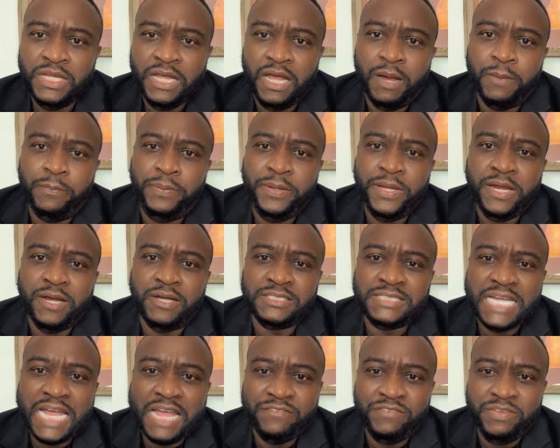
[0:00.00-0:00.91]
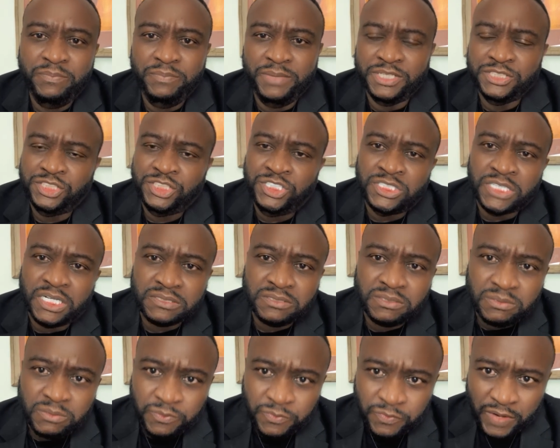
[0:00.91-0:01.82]
appear as having been
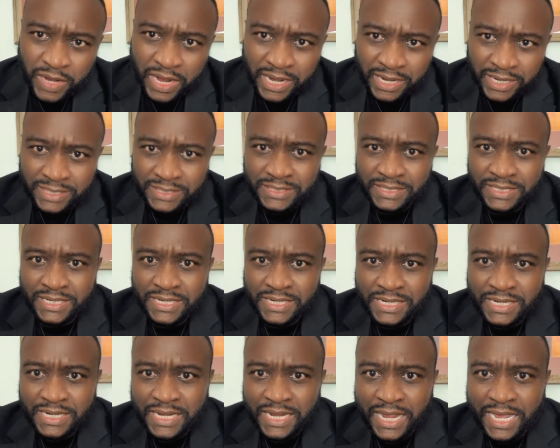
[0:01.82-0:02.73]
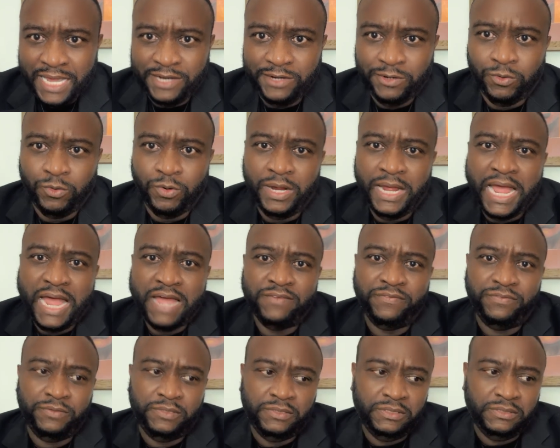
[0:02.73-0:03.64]
justified and or have